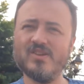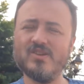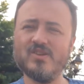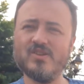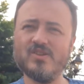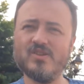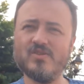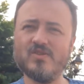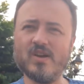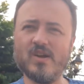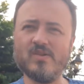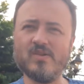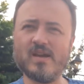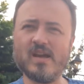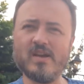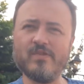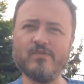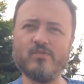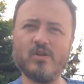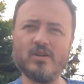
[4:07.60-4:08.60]
you don't
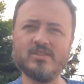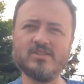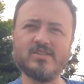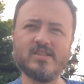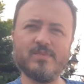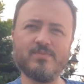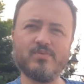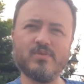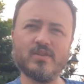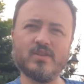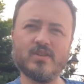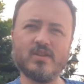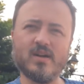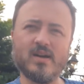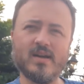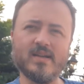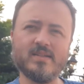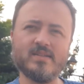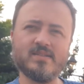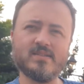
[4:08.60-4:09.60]
have 1 separate
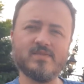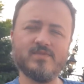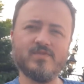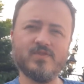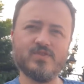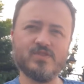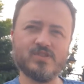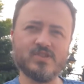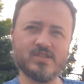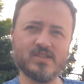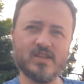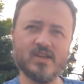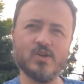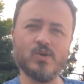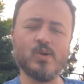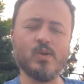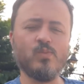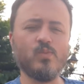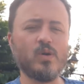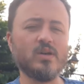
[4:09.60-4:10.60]
dice for the skill
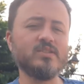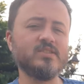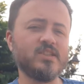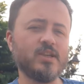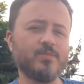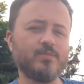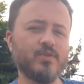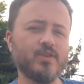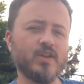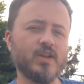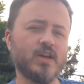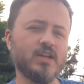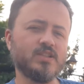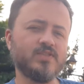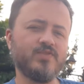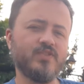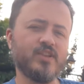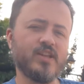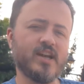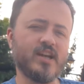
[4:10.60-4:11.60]
and 1 separate dice
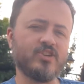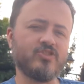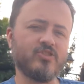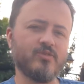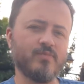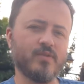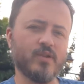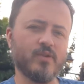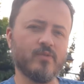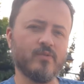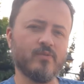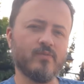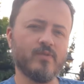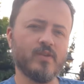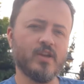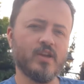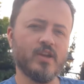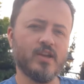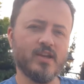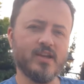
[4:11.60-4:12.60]
for the attribute.
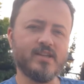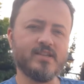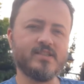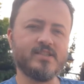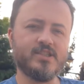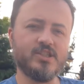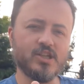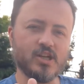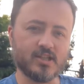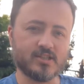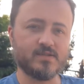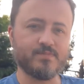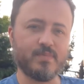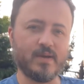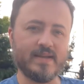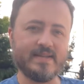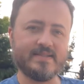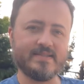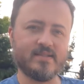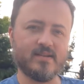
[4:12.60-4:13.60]
It is just
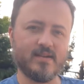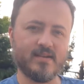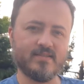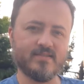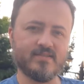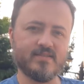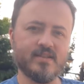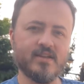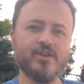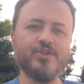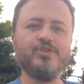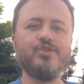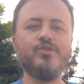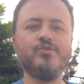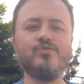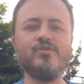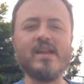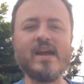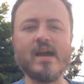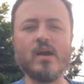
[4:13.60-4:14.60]
base dice. You
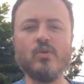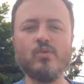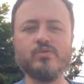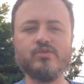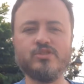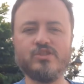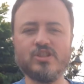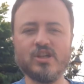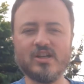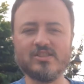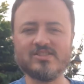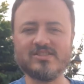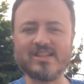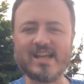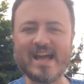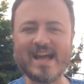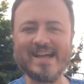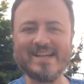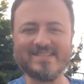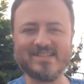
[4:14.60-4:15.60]
now just
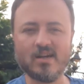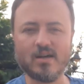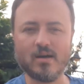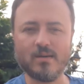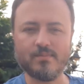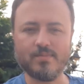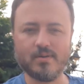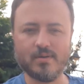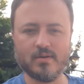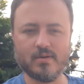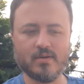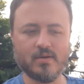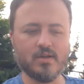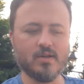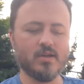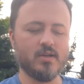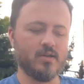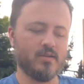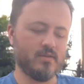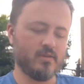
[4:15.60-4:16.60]
add up
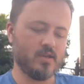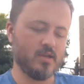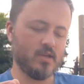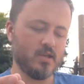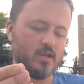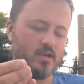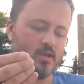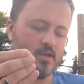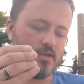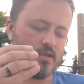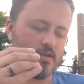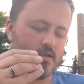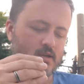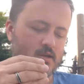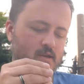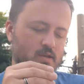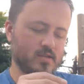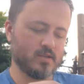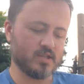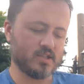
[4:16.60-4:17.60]
the
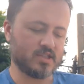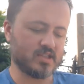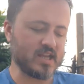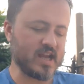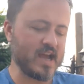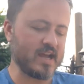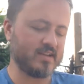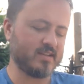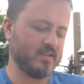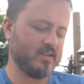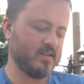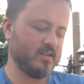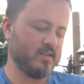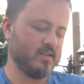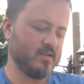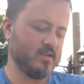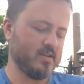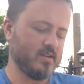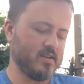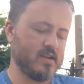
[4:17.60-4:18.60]
stat
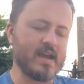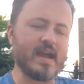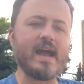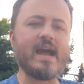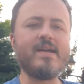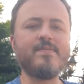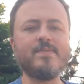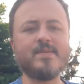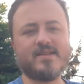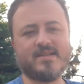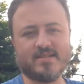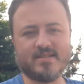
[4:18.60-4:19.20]
and the